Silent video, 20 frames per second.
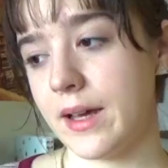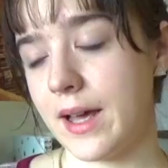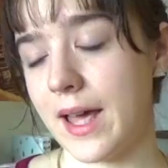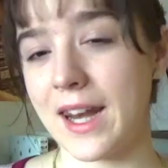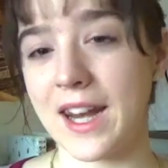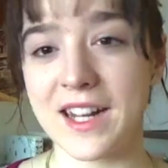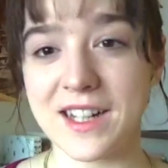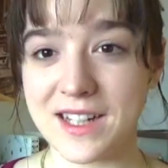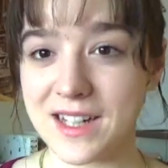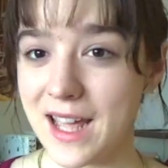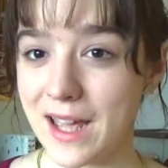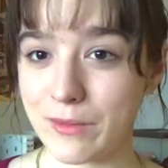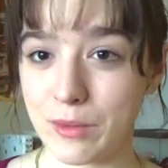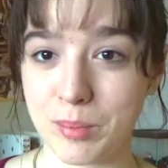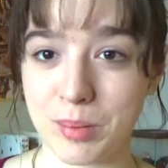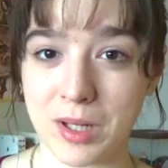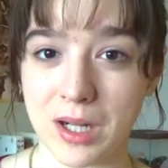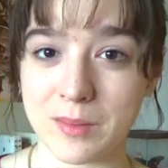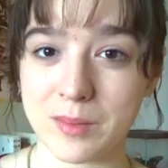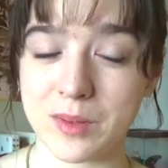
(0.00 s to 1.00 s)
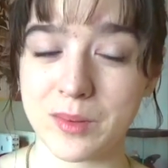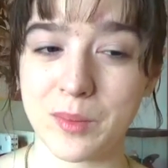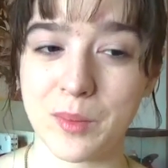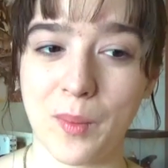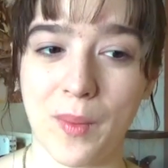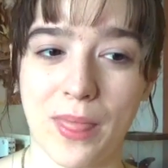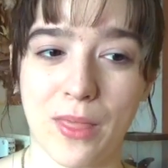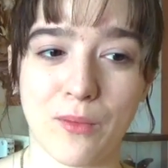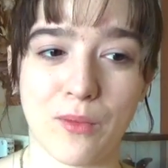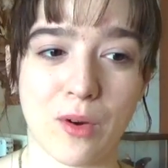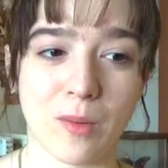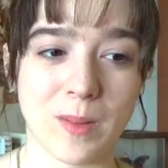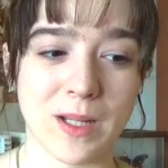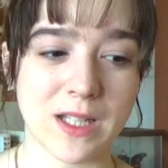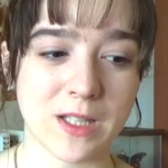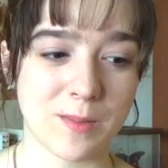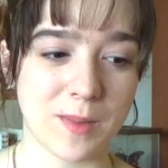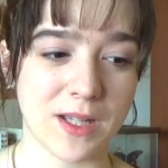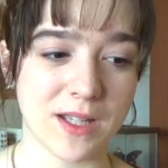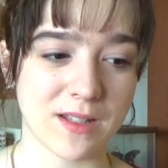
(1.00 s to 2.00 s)
And I didn't have a problem with the
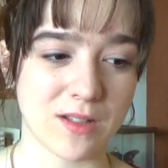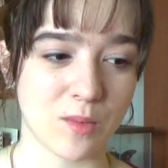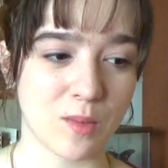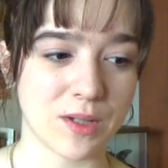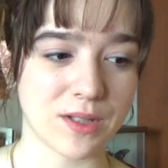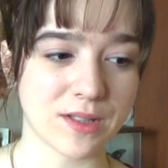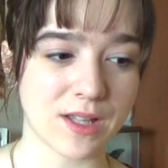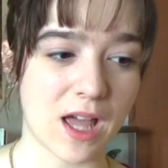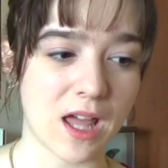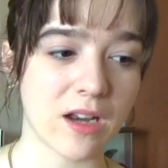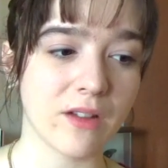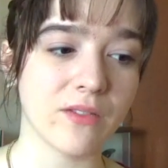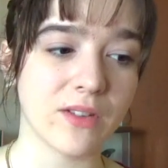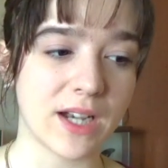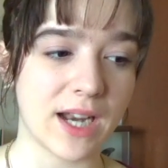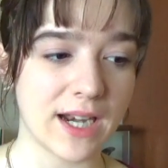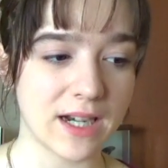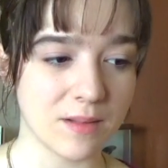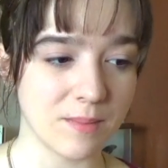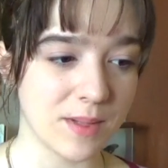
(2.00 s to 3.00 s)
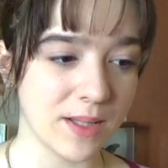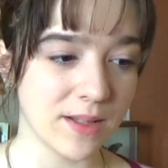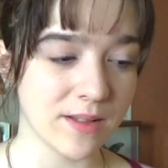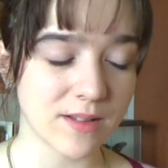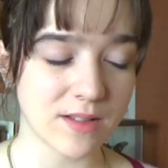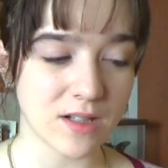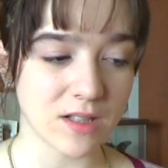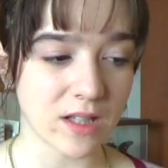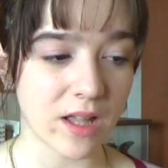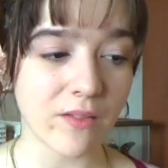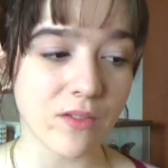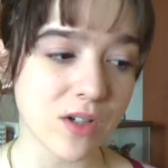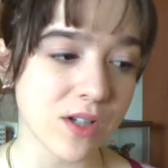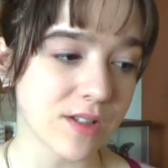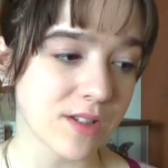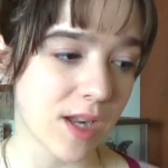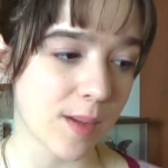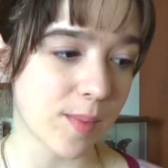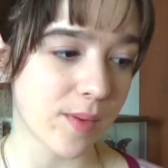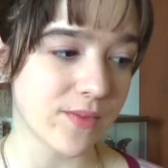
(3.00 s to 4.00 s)
romance, because it was kind of an enemies to
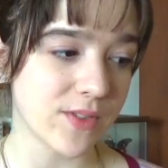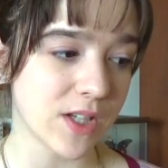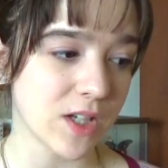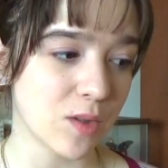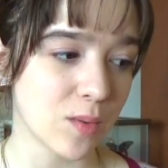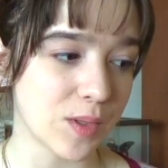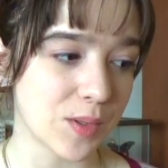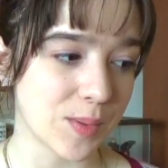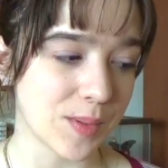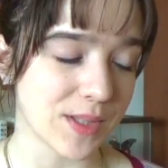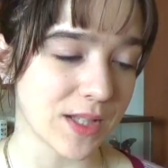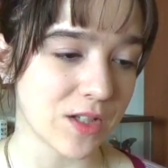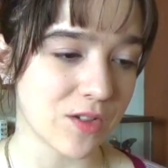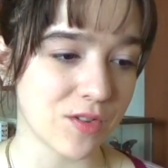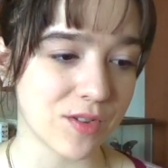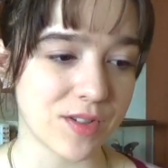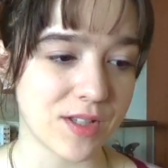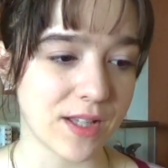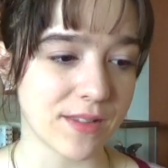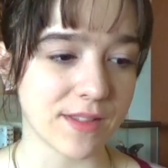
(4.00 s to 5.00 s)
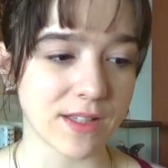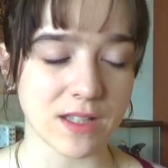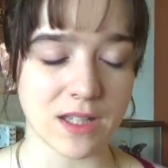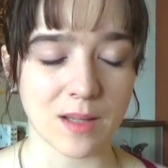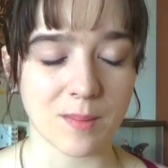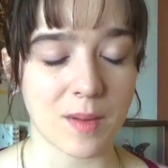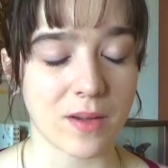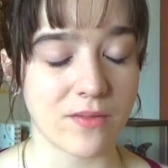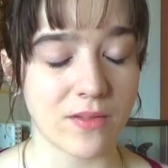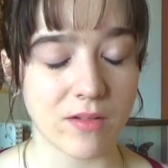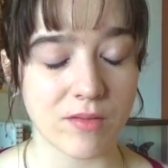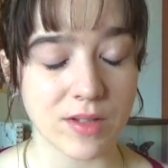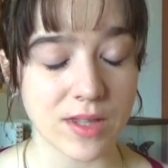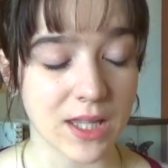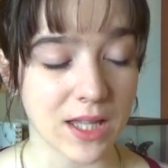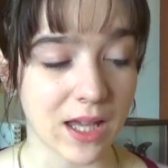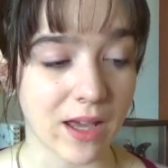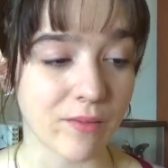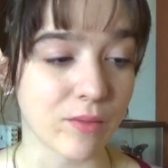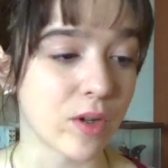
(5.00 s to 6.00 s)
lovers type of deal, which was interesting. That's like my favorite
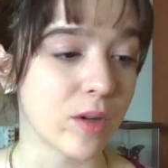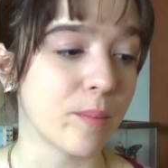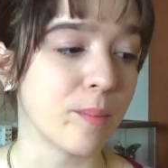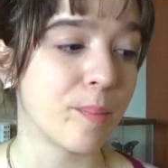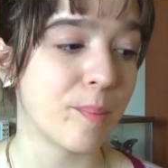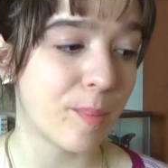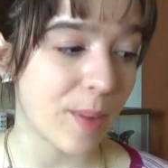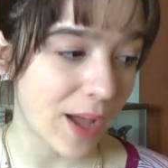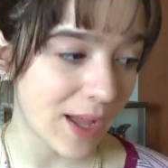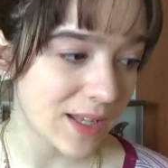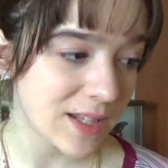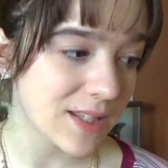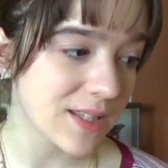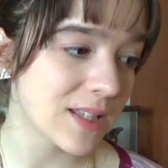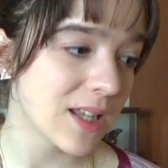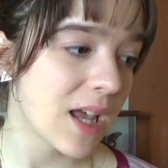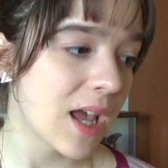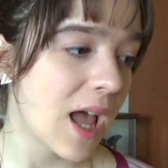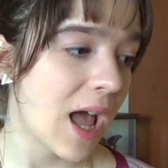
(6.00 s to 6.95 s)
thing ever. But